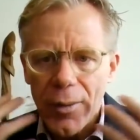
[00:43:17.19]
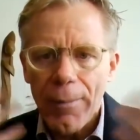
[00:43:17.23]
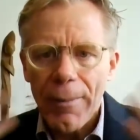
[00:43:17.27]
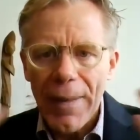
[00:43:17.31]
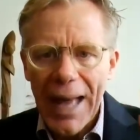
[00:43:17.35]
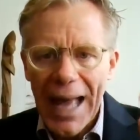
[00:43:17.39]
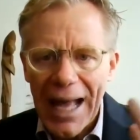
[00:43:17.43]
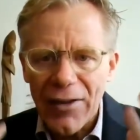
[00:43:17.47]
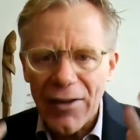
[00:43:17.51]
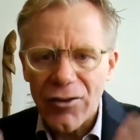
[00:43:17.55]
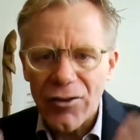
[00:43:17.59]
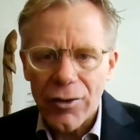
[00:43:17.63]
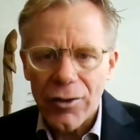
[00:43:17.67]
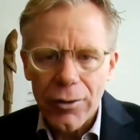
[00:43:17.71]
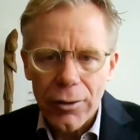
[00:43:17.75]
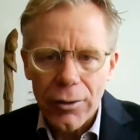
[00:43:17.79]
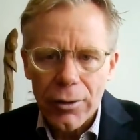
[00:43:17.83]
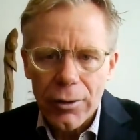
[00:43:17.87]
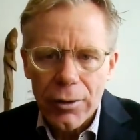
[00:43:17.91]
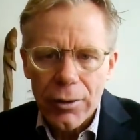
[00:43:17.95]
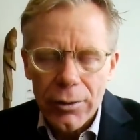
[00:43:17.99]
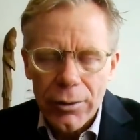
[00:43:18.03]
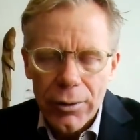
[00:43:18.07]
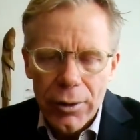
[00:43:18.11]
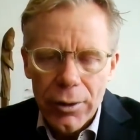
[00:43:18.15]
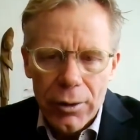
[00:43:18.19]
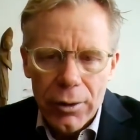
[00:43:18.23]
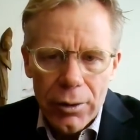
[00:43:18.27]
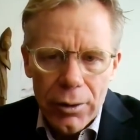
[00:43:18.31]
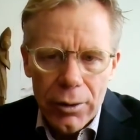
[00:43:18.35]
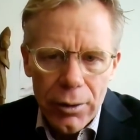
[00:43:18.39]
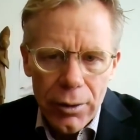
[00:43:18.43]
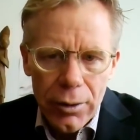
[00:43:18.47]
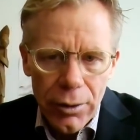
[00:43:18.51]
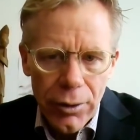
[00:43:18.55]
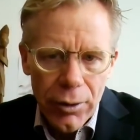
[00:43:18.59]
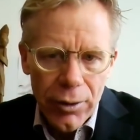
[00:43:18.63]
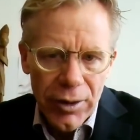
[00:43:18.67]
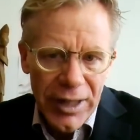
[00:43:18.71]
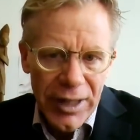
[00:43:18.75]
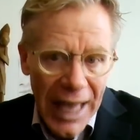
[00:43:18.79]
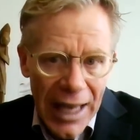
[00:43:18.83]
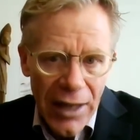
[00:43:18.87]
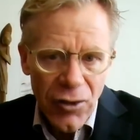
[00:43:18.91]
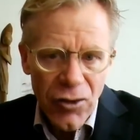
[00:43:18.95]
So you mask your